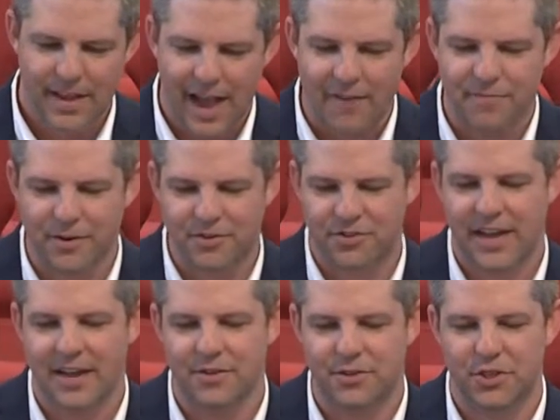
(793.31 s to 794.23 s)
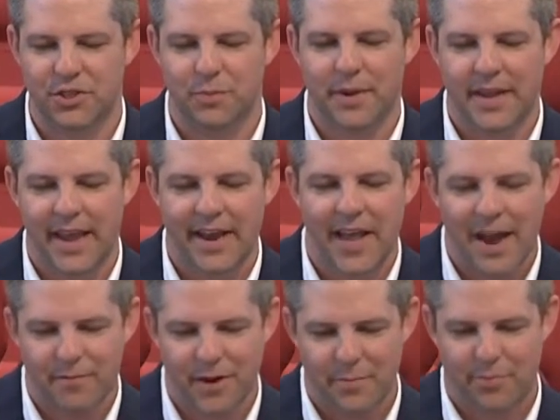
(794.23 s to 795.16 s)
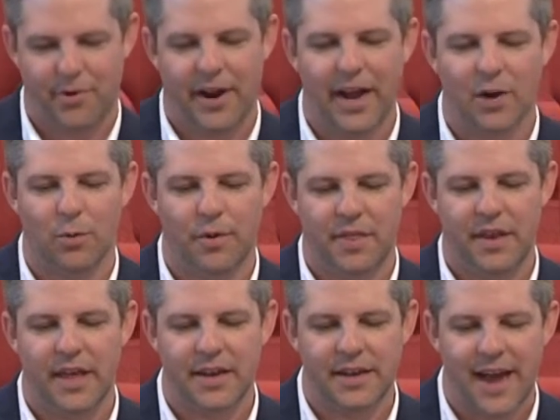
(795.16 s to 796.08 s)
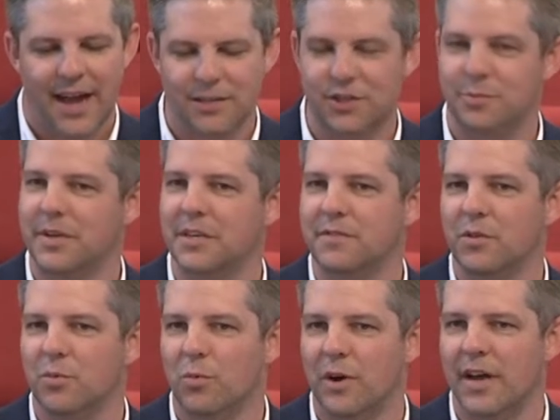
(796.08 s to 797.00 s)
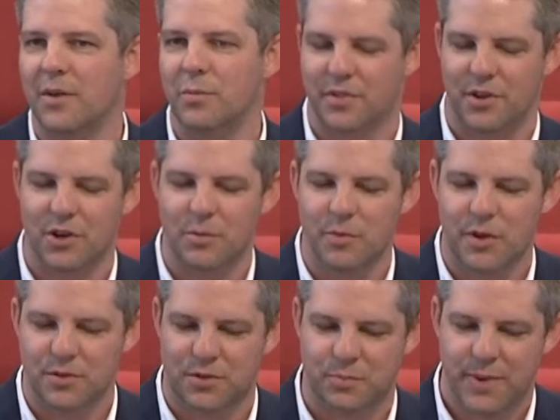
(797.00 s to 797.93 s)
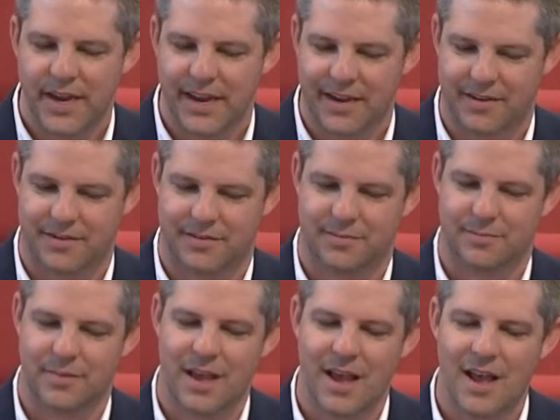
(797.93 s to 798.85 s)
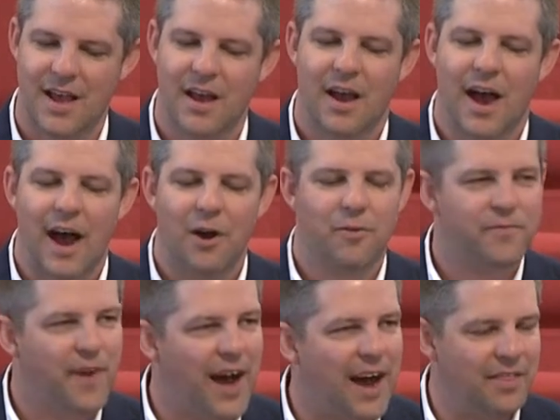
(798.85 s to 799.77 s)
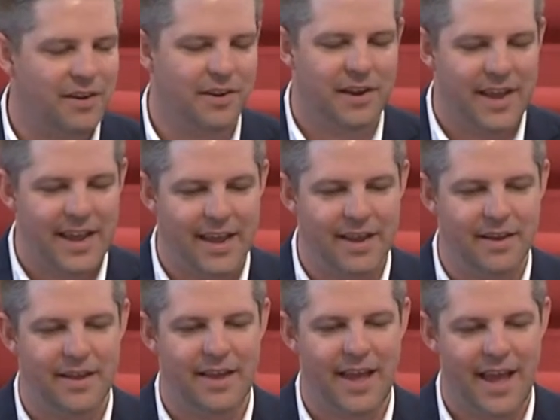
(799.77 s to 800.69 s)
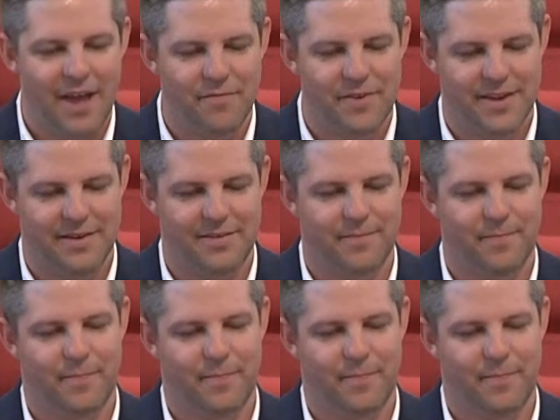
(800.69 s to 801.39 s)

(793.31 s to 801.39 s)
I first challenge you to begin every prayer with an acknowledgement of the one with whom you speak, our Father in heaven.